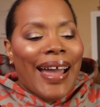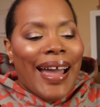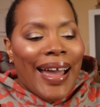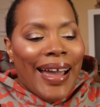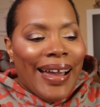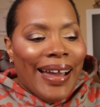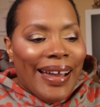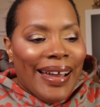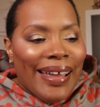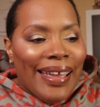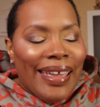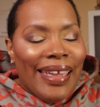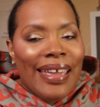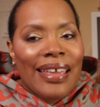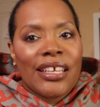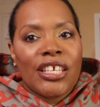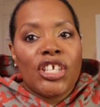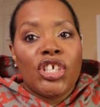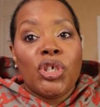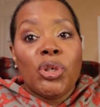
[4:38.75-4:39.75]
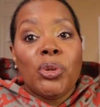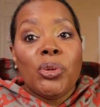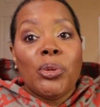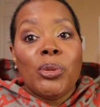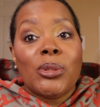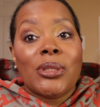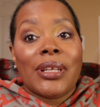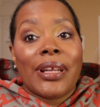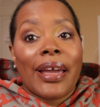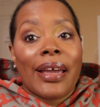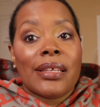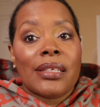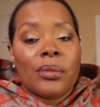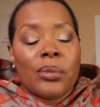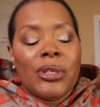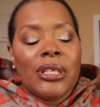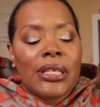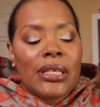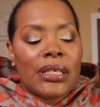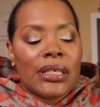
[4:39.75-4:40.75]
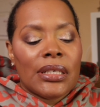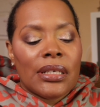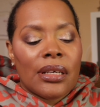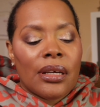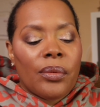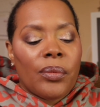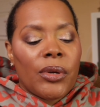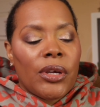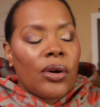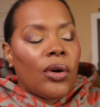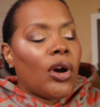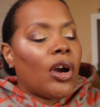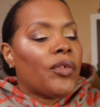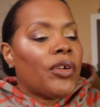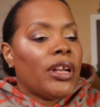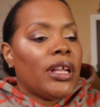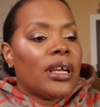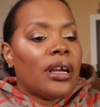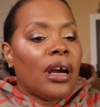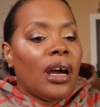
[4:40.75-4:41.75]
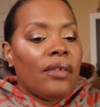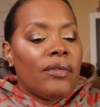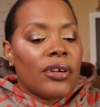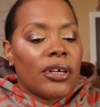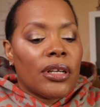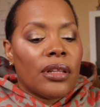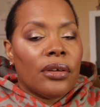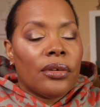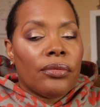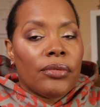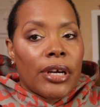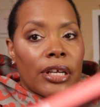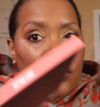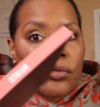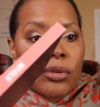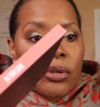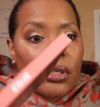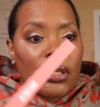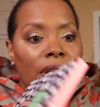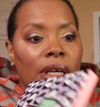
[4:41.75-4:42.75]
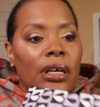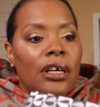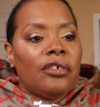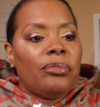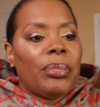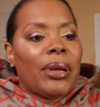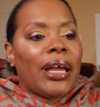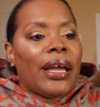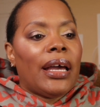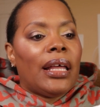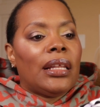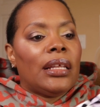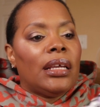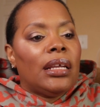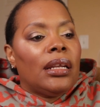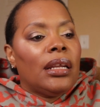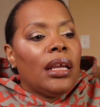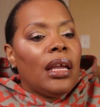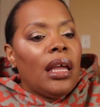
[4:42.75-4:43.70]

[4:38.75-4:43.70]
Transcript: I used last week we already covered the retro love palette